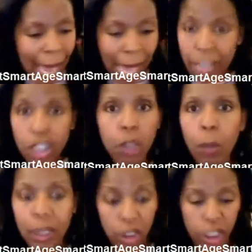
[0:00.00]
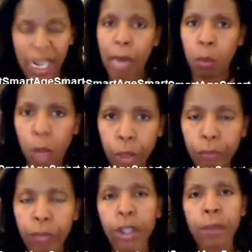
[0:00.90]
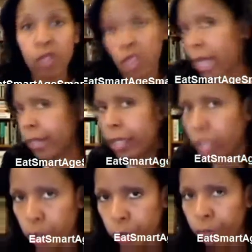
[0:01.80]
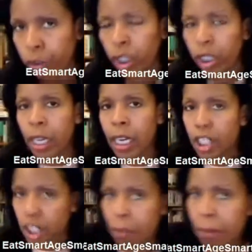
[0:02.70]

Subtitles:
And she wasn't. She had one foot, she had the other foot, she